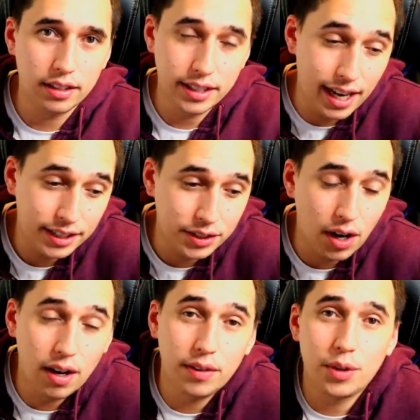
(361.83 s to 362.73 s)
Yes,
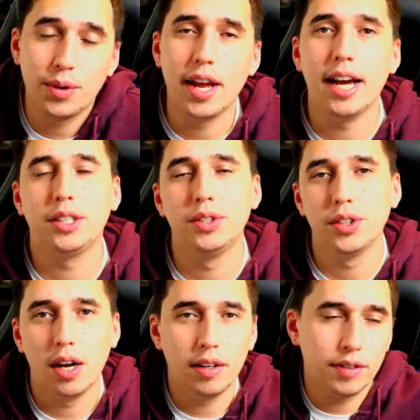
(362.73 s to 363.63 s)
all of the reactions,
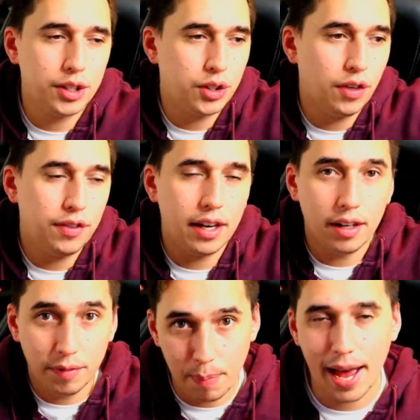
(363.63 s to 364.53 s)
all of the stuff that
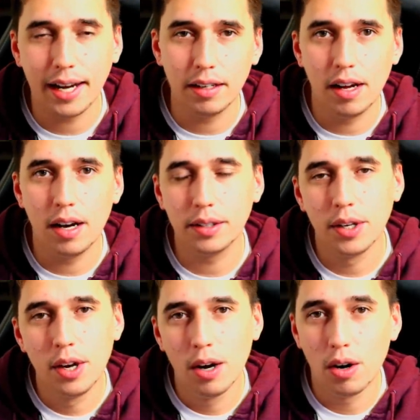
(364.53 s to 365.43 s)
I've backlogged
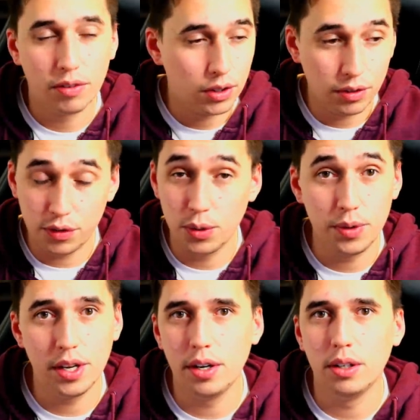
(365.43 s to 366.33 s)
over a few
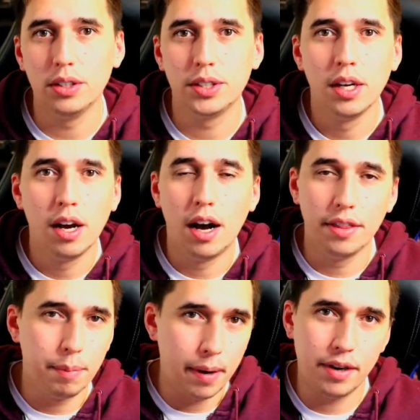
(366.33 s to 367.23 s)
years on
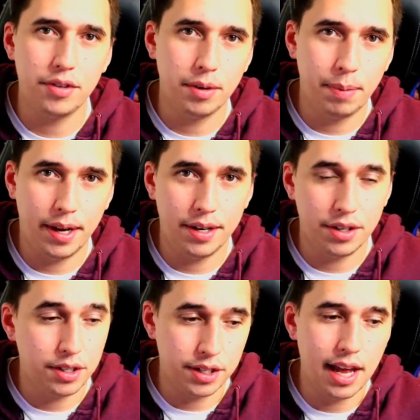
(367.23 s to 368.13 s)
the Patreon page
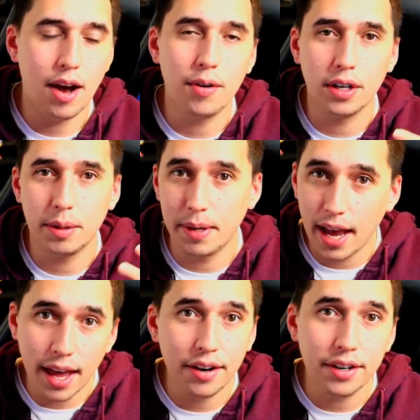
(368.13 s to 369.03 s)
is now going to be
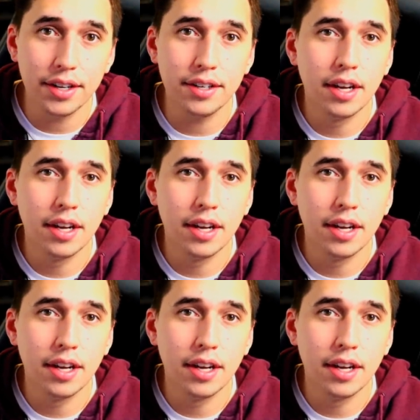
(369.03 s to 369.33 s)
edited